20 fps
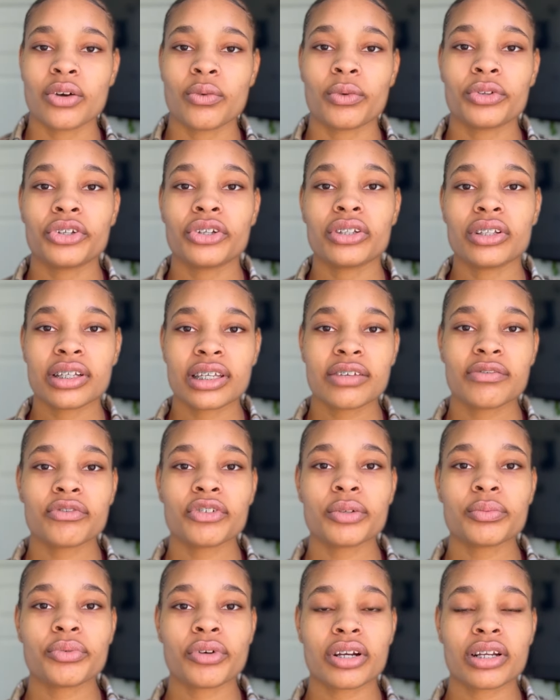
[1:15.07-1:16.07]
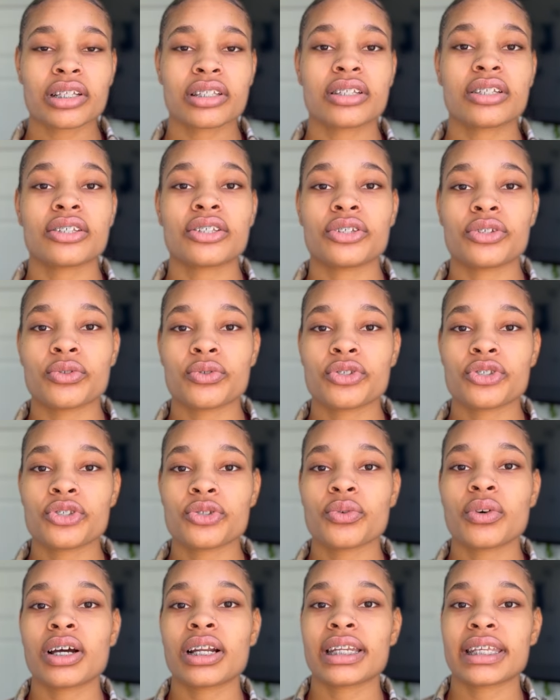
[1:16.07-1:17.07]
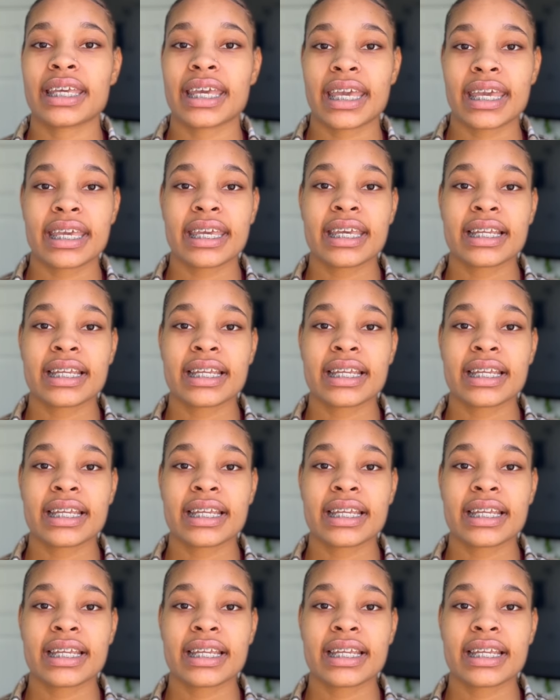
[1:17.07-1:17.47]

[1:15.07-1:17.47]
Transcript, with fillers: When you're looking for a product to use to ungate,